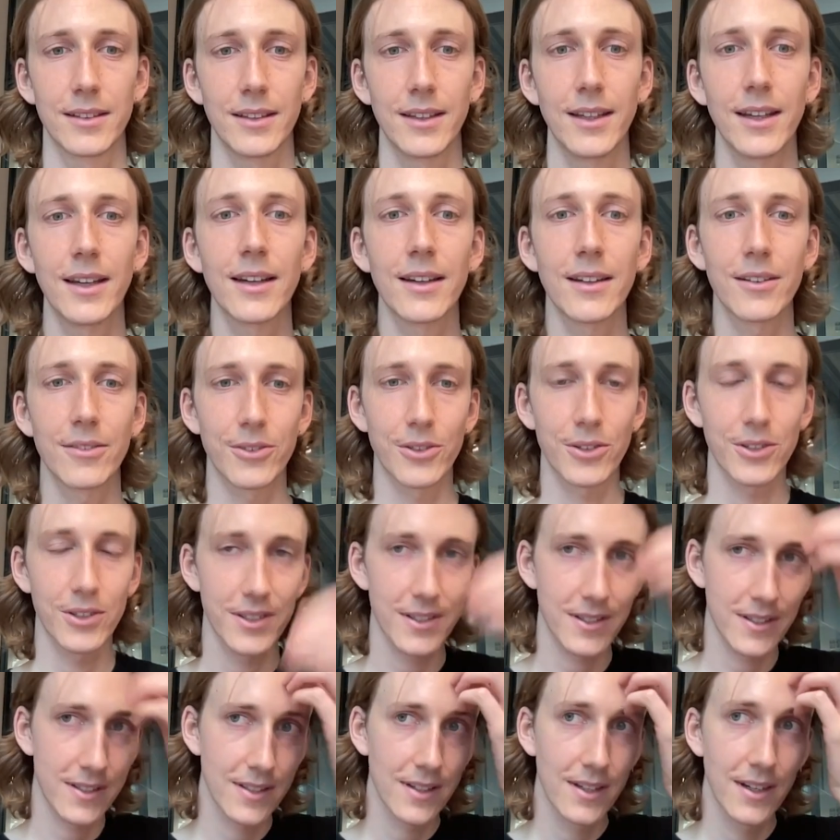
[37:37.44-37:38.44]
Yeah, of
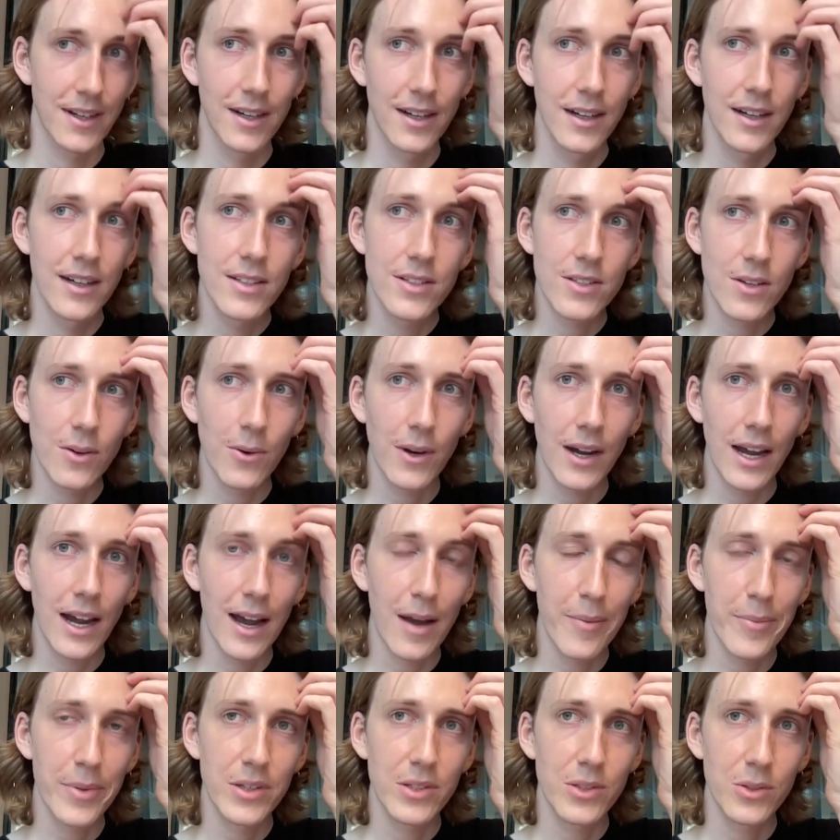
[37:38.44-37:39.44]
course. So what
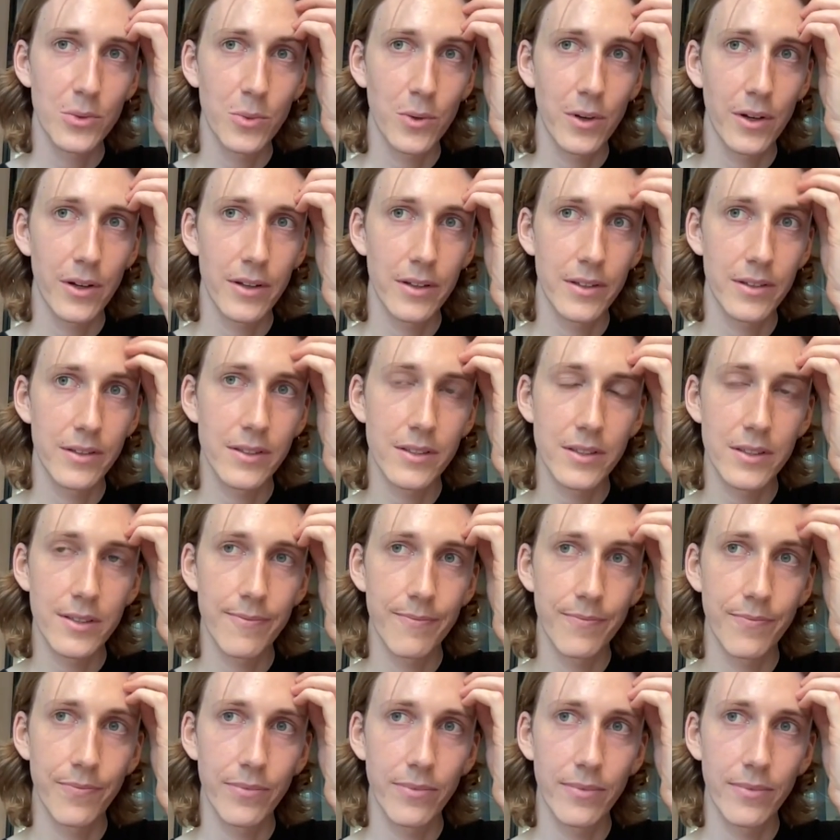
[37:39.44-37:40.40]
happened was